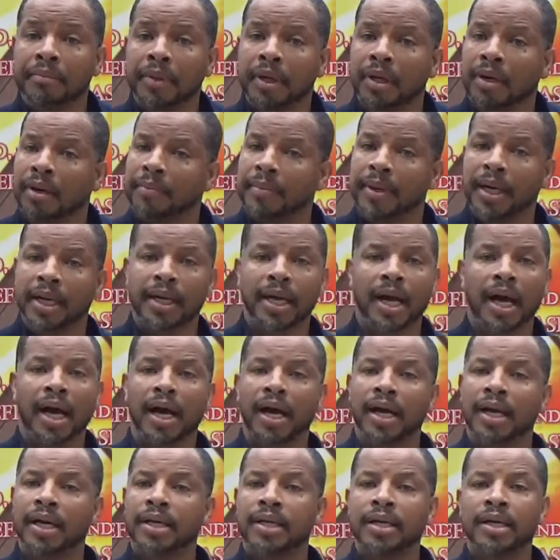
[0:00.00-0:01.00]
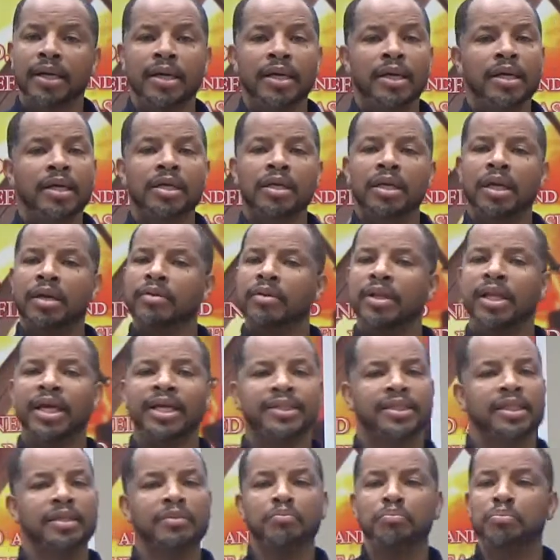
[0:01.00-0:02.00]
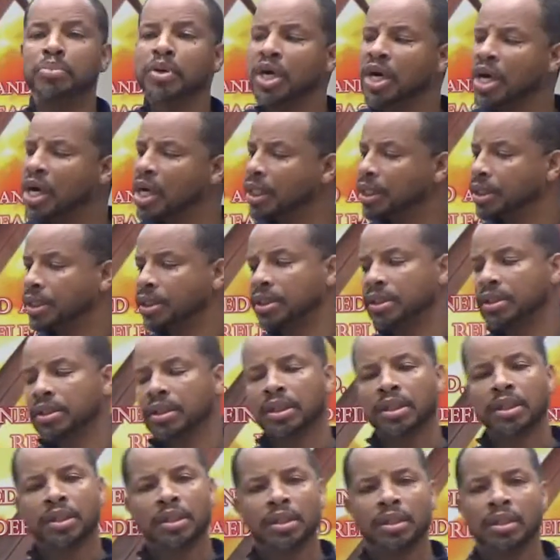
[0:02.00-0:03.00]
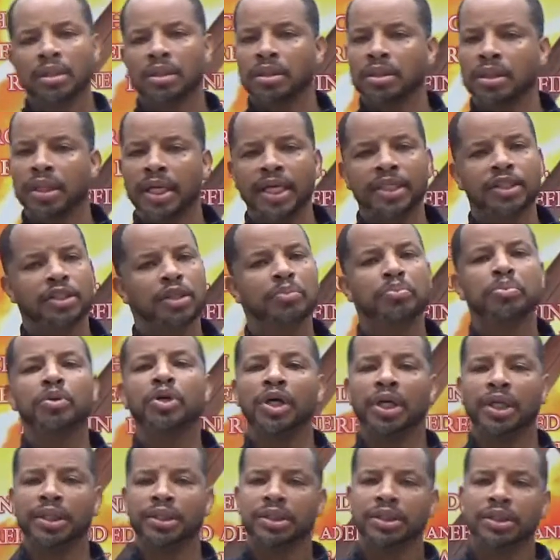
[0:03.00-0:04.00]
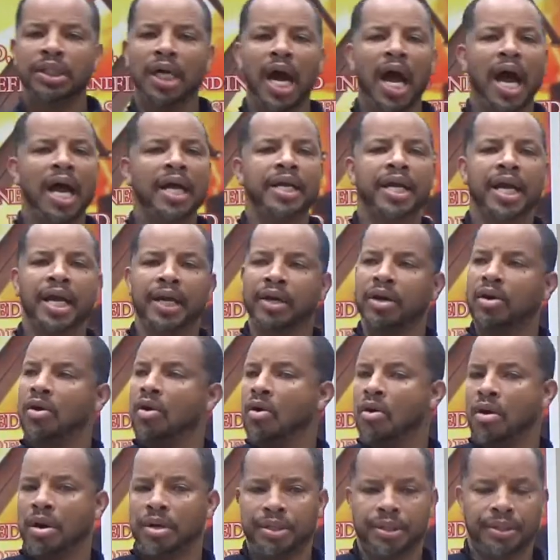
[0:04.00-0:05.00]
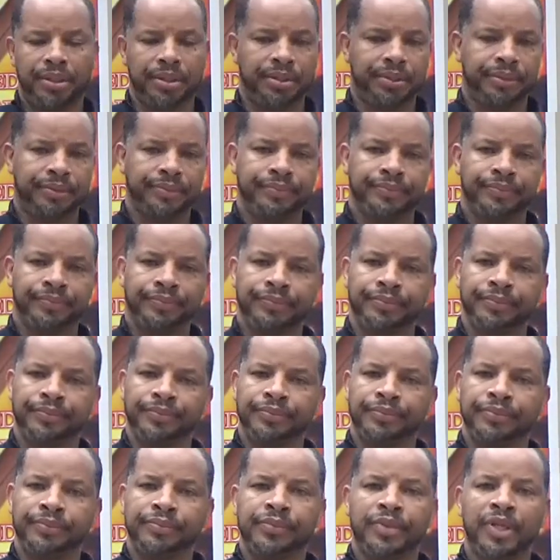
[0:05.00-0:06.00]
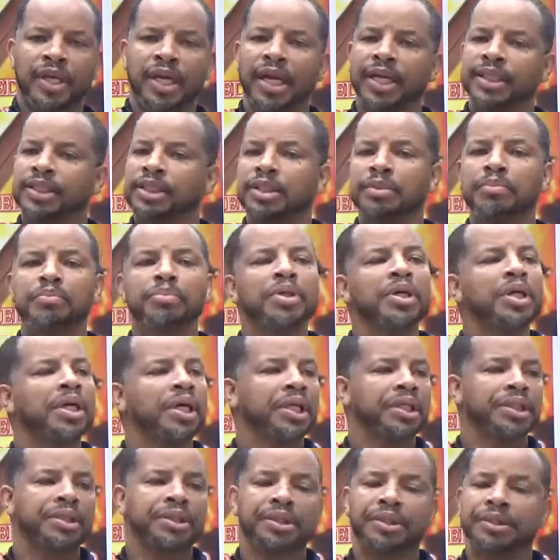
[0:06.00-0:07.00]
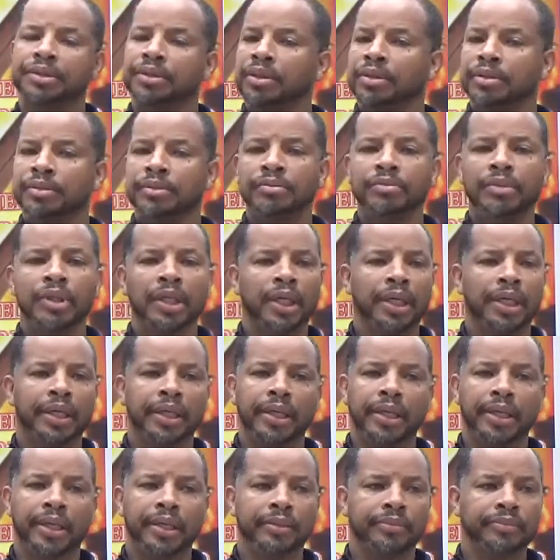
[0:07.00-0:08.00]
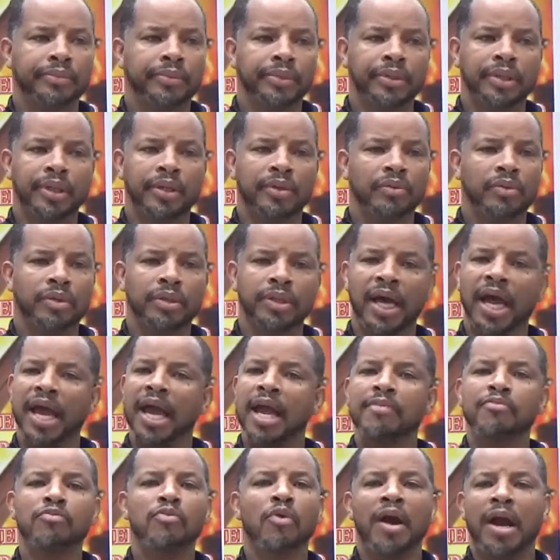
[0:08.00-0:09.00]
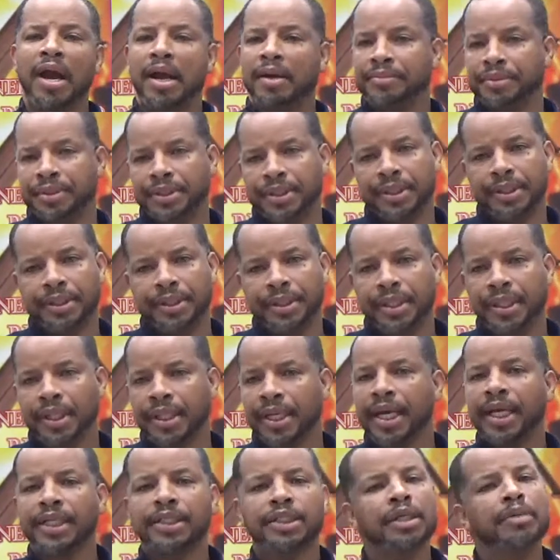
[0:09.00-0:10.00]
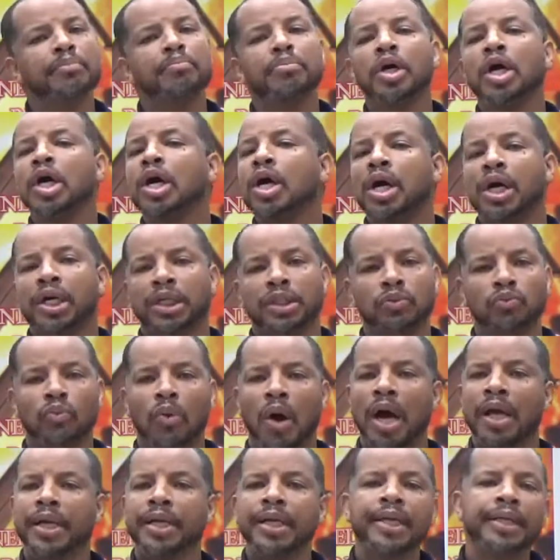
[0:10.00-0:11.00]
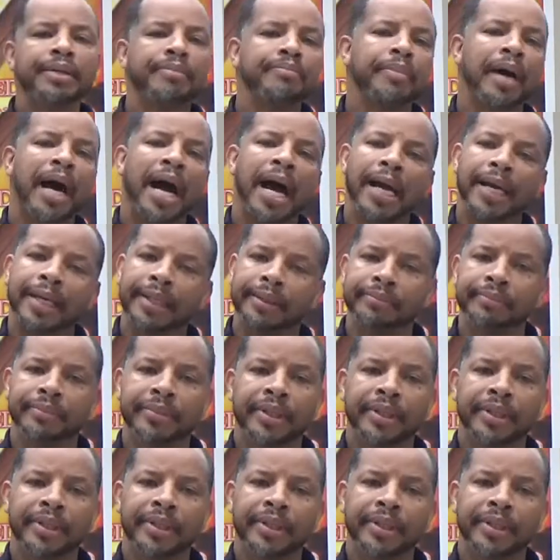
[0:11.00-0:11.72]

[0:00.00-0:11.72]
Oh my God. Listen, books, get your books. John Eckhardt. Get your books. Uh, um, Dave Ramsey. Get your books, Juanita Bynum.